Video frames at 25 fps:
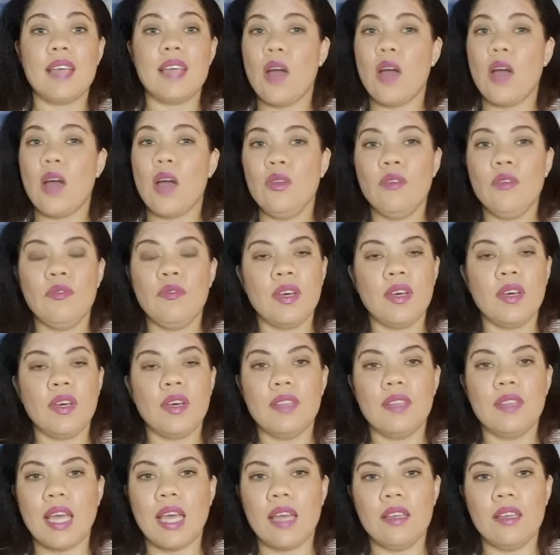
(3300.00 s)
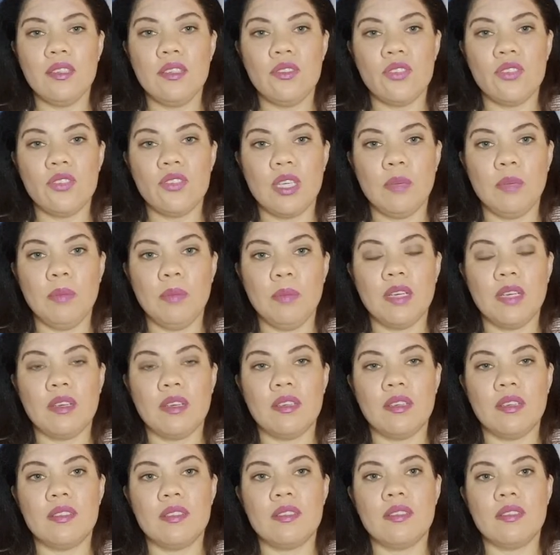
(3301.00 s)
you felt the energy,
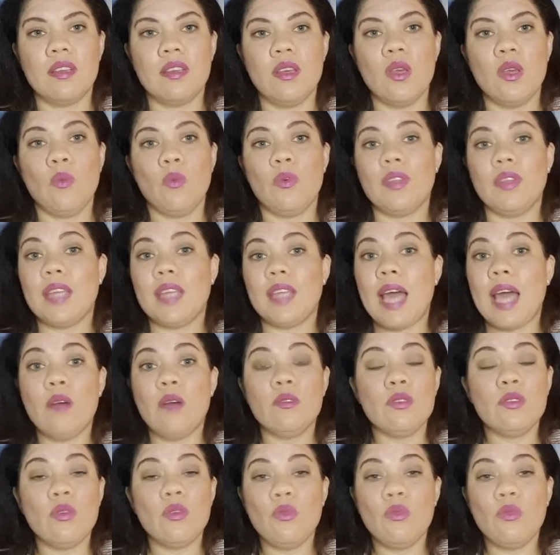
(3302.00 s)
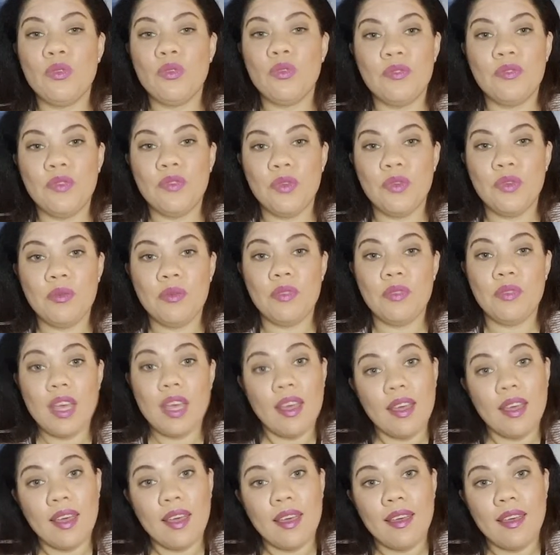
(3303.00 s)
because without all of you
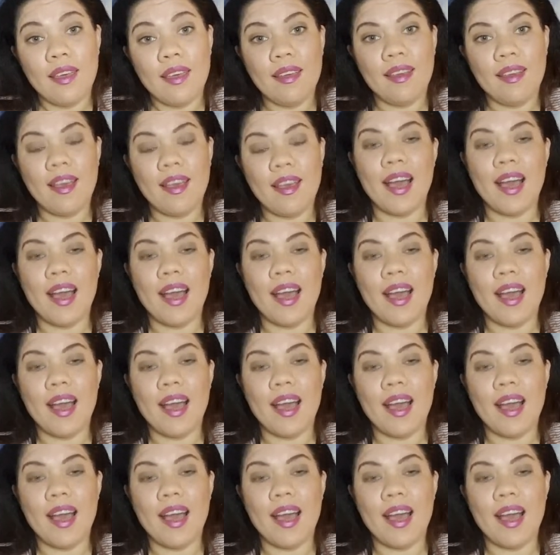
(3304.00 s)
there,